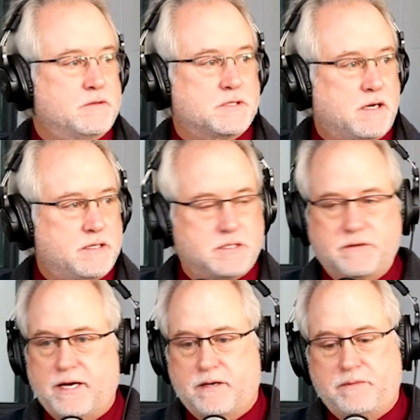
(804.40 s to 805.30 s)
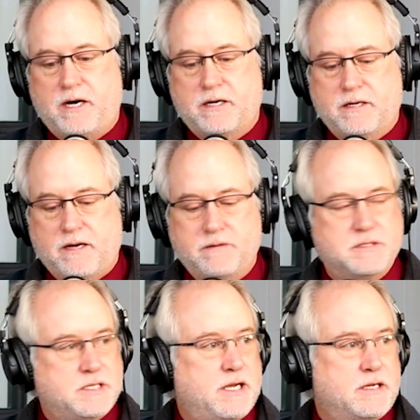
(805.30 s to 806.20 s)
college degree out of pocket. I
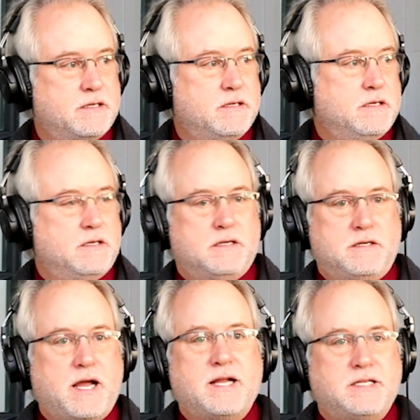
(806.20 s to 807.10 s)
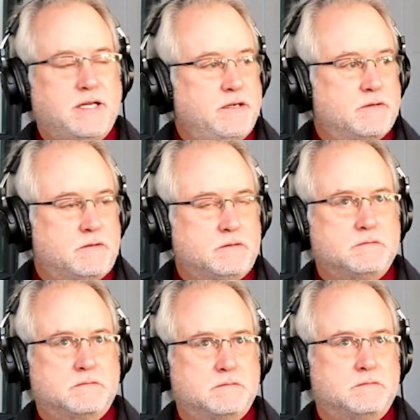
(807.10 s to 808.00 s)
was that
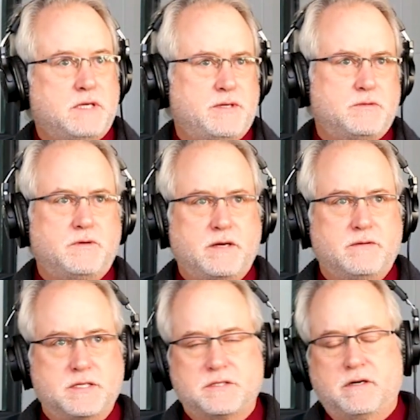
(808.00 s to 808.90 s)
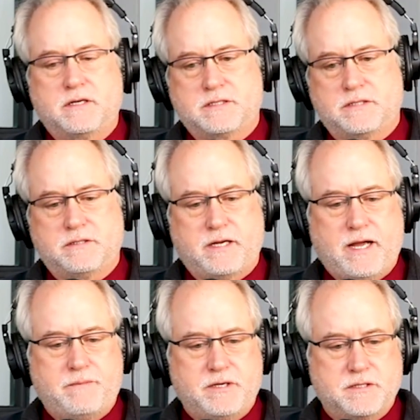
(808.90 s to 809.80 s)
19-year-old, maybe 20 when I started because I took a
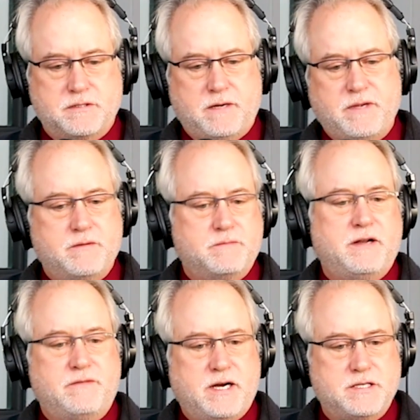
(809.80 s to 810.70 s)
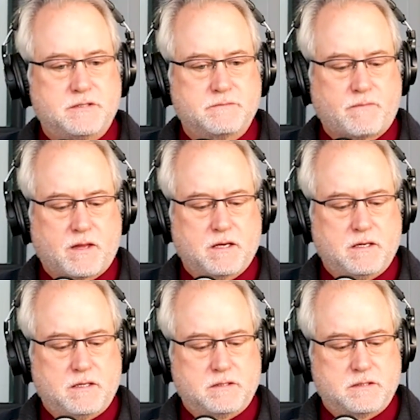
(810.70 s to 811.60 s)
gap year. So I'd meet with my advisor
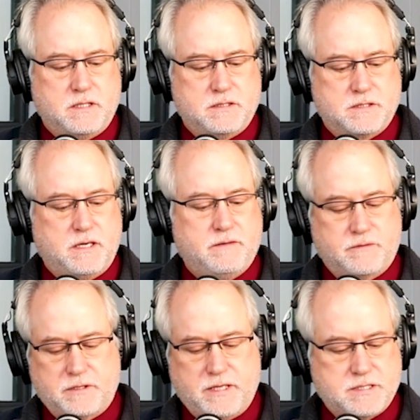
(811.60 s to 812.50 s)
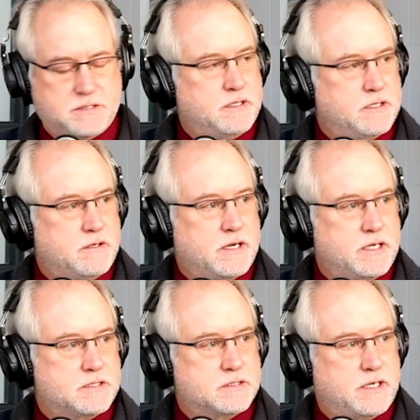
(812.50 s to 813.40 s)
to sign up for classes in
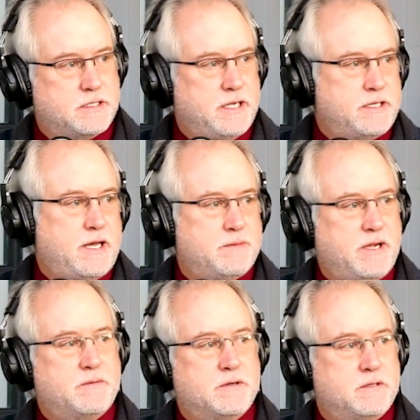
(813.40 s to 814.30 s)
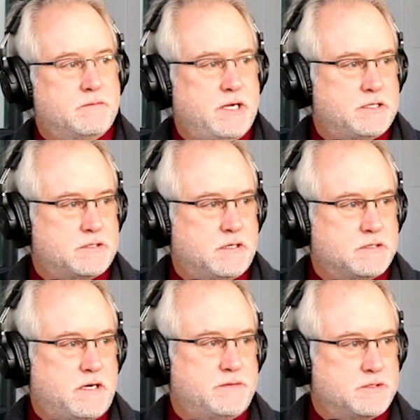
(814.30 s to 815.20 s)
electronics. I'd take that paper to the registrar's
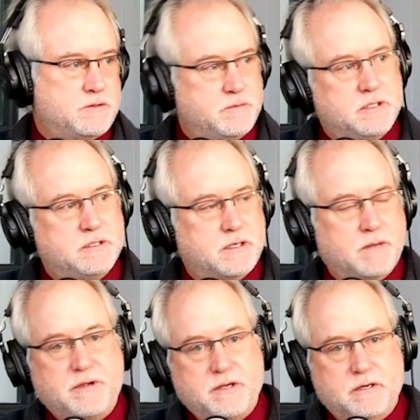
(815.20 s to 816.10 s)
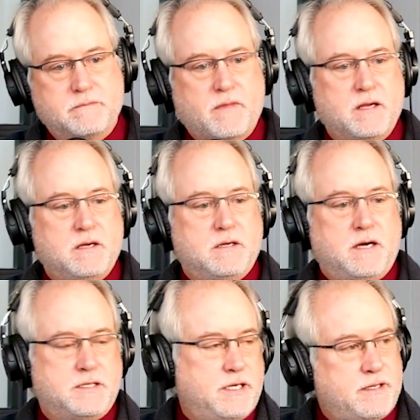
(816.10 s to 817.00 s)
office who put it in the computer.
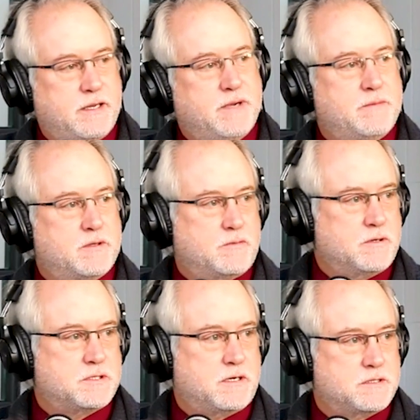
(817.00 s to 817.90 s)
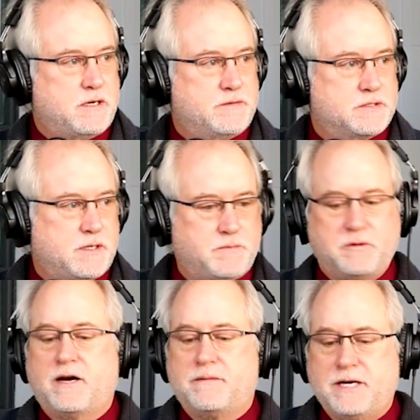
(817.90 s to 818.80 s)
I'd take that paper to the bursar's office. I'd
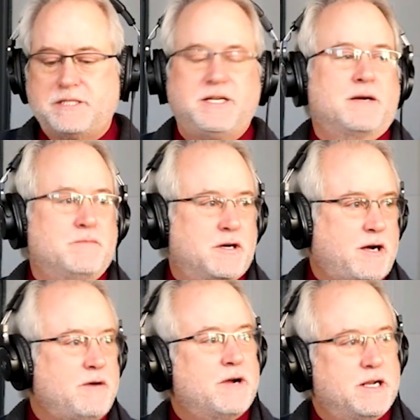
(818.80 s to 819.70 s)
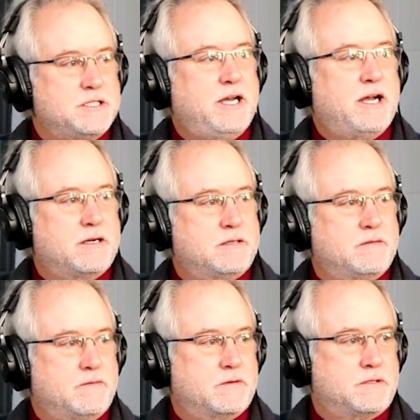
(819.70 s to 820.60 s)
pull out my checkbook. I'd write a check
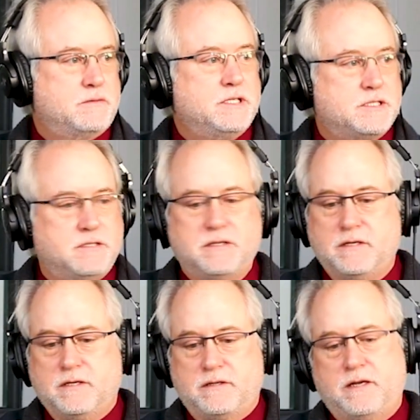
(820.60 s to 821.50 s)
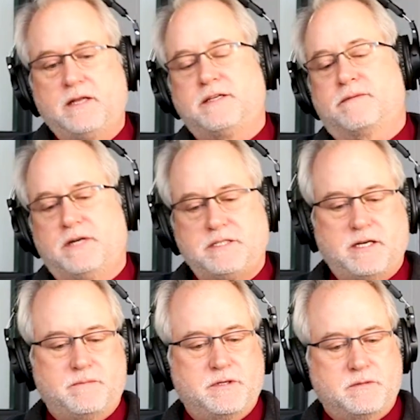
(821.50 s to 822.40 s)
for the tuition. Then I'd take my
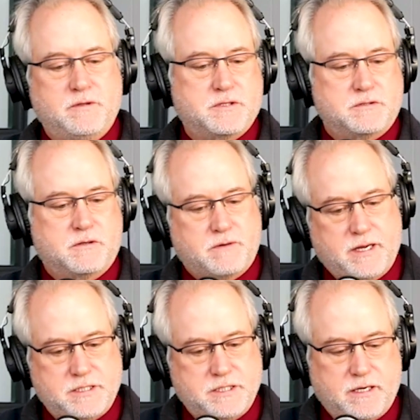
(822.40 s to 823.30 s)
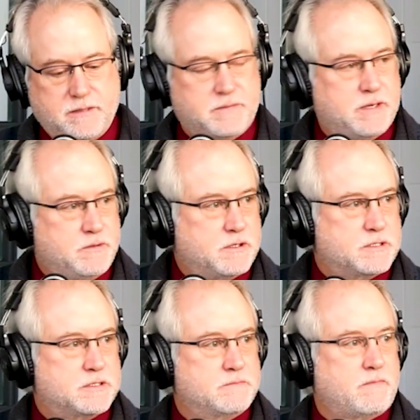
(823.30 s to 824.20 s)
checkbook to the bookstore and write a check and buy
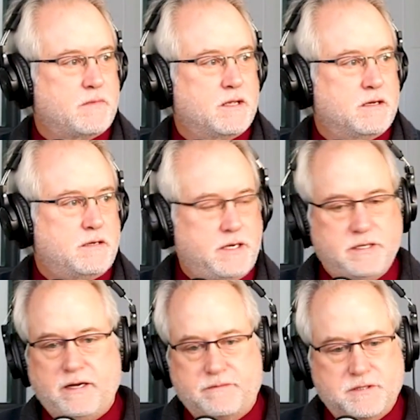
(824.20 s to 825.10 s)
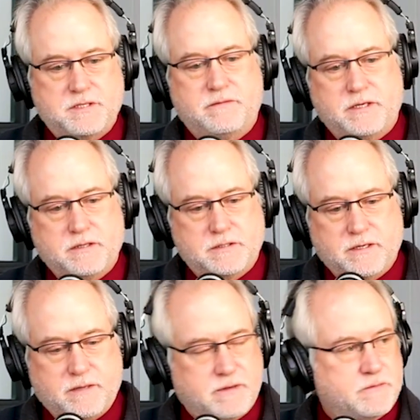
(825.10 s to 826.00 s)
books. And I did that for several years
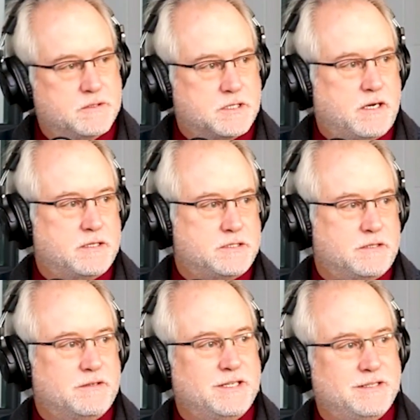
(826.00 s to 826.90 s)
till I got my first college degree.